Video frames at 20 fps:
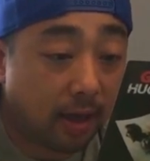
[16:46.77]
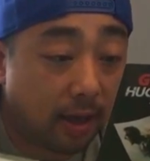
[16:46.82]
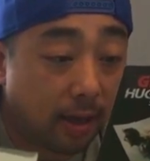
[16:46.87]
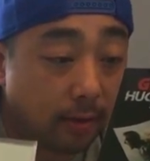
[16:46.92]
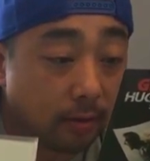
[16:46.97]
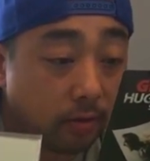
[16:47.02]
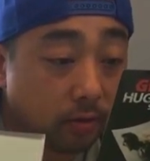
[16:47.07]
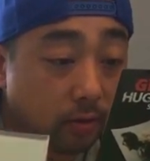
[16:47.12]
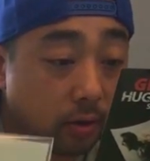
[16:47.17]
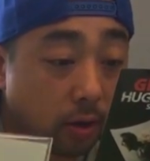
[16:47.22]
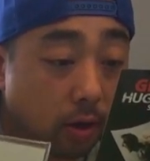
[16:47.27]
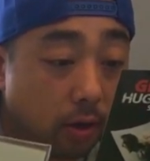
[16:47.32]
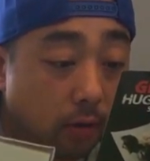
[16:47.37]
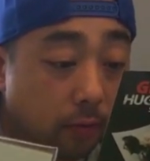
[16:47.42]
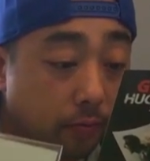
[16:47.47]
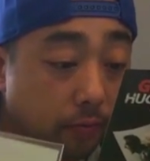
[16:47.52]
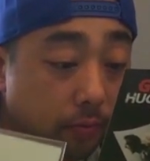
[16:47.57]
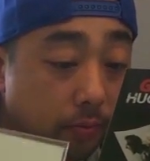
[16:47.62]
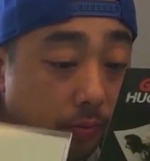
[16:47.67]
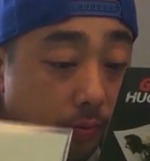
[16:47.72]
So
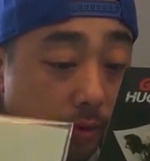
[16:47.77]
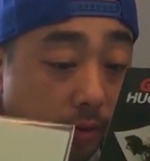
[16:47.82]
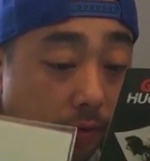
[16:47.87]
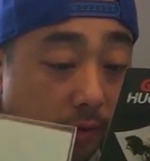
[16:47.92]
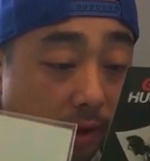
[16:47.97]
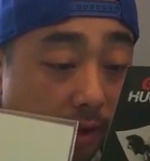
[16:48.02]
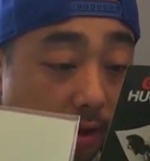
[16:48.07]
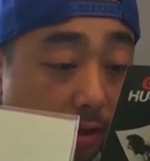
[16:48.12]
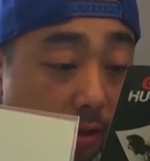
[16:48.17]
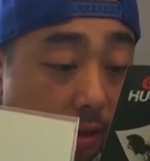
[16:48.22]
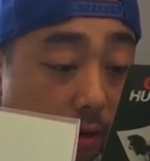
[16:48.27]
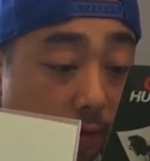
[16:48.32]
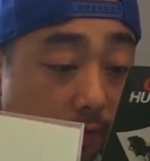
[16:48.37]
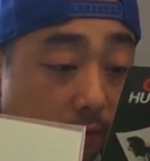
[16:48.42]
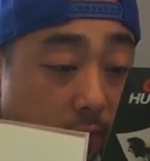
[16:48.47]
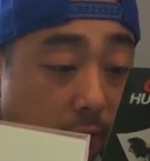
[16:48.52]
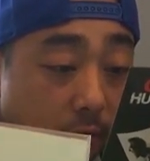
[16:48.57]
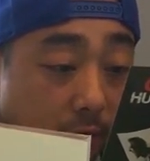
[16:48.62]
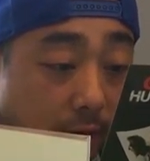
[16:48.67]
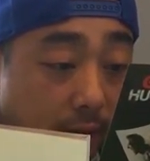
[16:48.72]
the regular
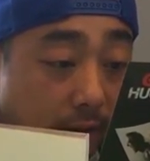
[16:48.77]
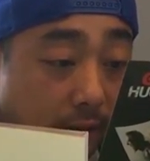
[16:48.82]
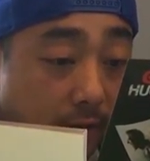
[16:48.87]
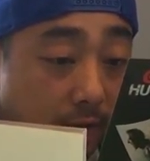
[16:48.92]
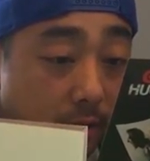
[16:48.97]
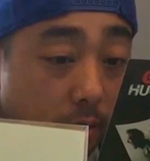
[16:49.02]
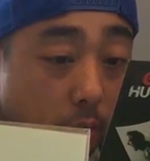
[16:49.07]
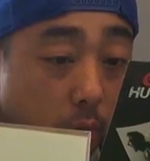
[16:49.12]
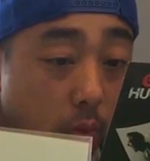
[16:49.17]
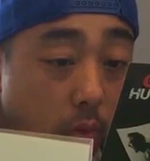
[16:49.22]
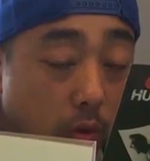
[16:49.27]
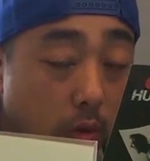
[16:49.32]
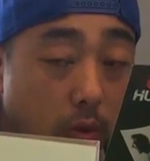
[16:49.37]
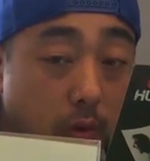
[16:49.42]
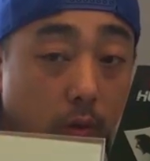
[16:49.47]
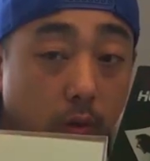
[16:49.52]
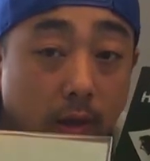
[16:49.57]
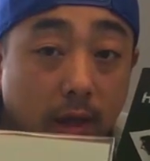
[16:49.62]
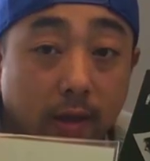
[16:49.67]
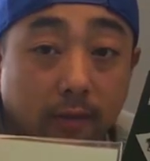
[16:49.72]
variant will
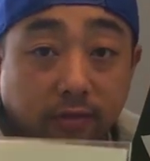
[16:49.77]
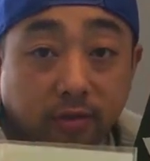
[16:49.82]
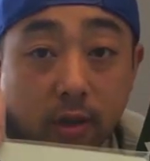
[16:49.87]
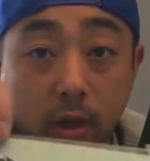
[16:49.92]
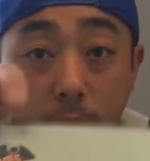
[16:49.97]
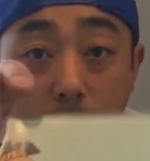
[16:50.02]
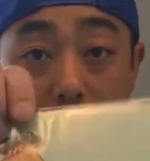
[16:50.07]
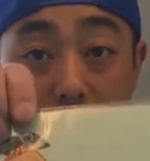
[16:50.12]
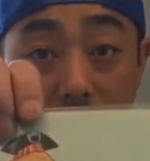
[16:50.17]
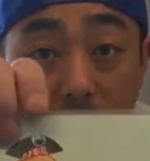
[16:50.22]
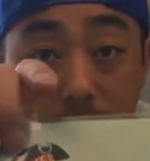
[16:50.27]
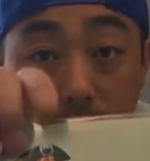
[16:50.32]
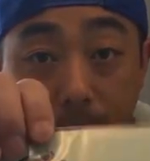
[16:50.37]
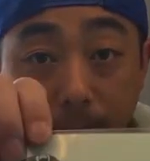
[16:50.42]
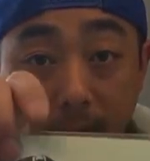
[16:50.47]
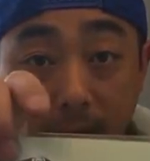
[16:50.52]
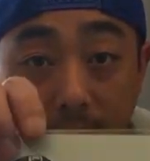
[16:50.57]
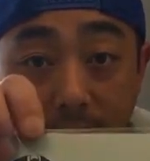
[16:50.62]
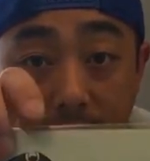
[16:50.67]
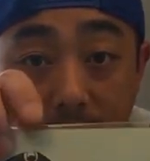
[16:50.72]
have Sloth without the pirate
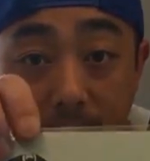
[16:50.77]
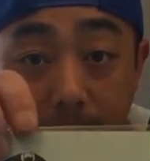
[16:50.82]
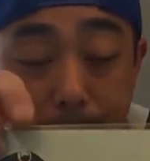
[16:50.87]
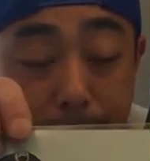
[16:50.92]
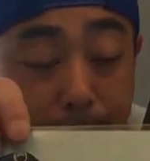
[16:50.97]
hat.